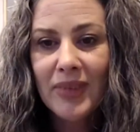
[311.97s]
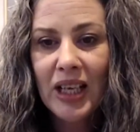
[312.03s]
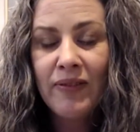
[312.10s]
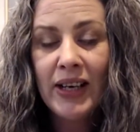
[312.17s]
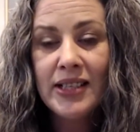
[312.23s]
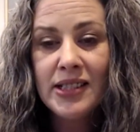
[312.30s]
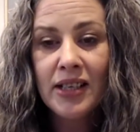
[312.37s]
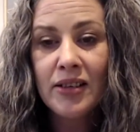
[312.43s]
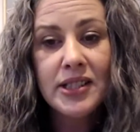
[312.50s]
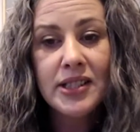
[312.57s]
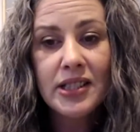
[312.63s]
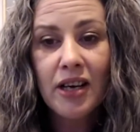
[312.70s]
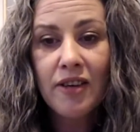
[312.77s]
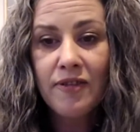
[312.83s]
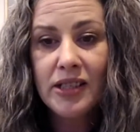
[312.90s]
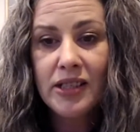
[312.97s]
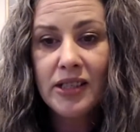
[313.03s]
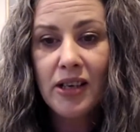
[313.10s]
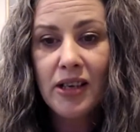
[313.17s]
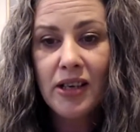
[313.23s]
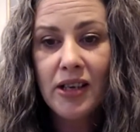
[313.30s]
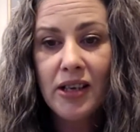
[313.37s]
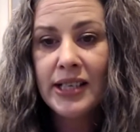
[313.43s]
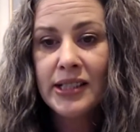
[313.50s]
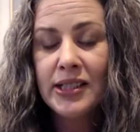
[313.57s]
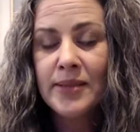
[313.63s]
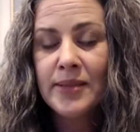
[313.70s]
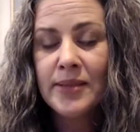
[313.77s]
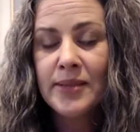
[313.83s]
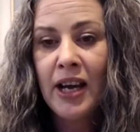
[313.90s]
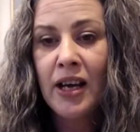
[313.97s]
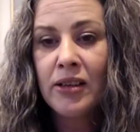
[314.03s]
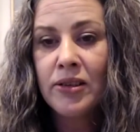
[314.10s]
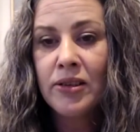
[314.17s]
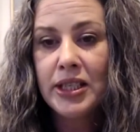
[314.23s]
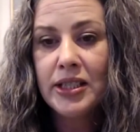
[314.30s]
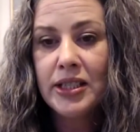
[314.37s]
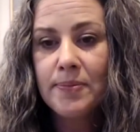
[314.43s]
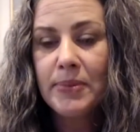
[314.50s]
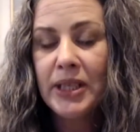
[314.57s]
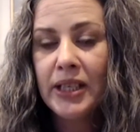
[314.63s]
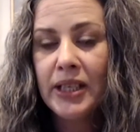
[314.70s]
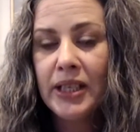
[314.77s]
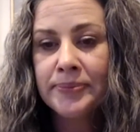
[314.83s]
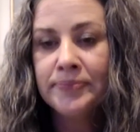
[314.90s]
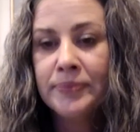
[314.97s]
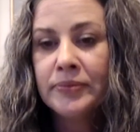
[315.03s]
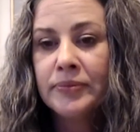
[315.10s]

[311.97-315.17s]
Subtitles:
if I sound stuffy, sorry guys, it's my allergies, but